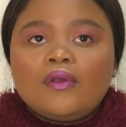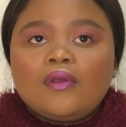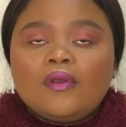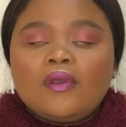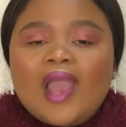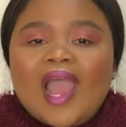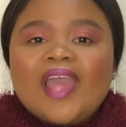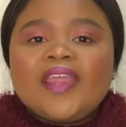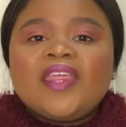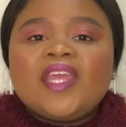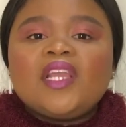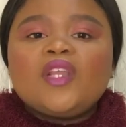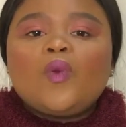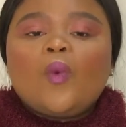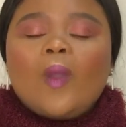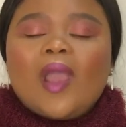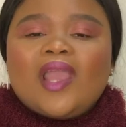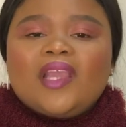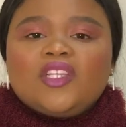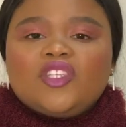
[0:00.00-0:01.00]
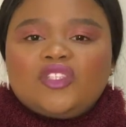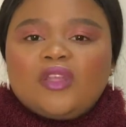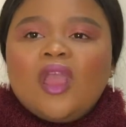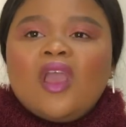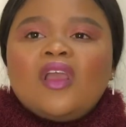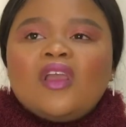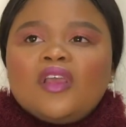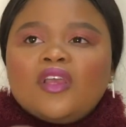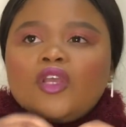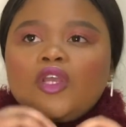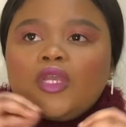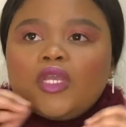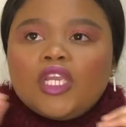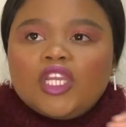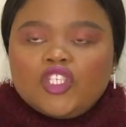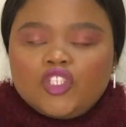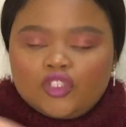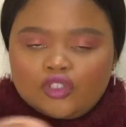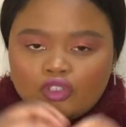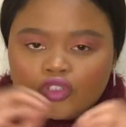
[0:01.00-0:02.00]
I think why
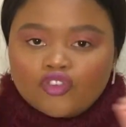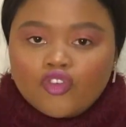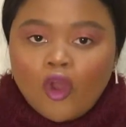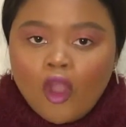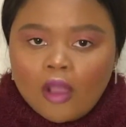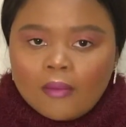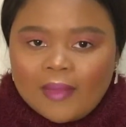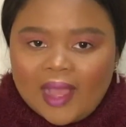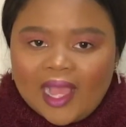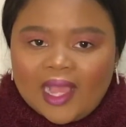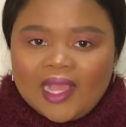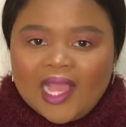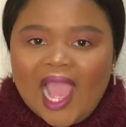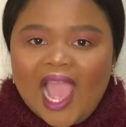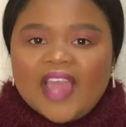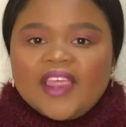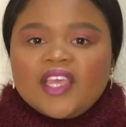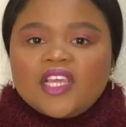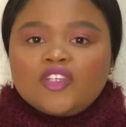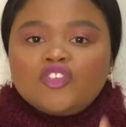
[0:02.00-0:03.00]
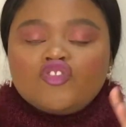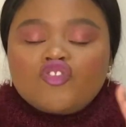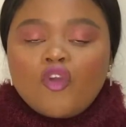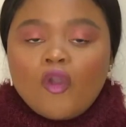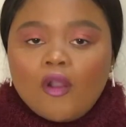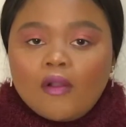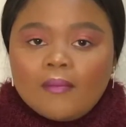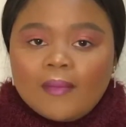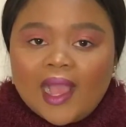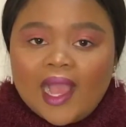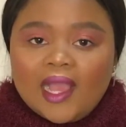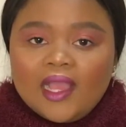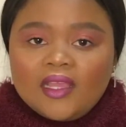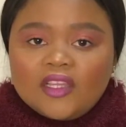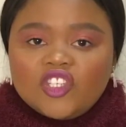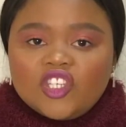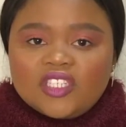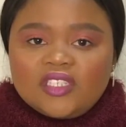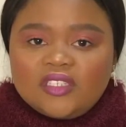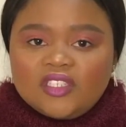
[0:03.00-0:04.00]
trauma, I think trauma
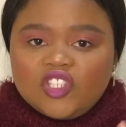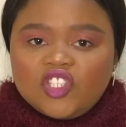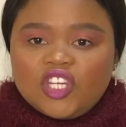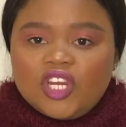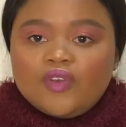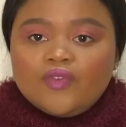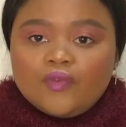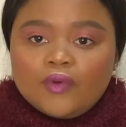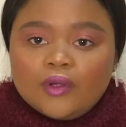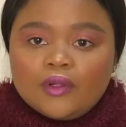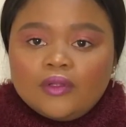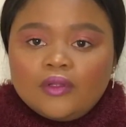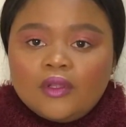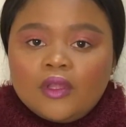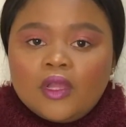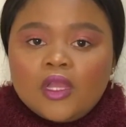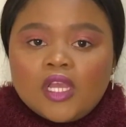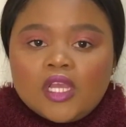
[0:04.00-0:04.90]
just in general,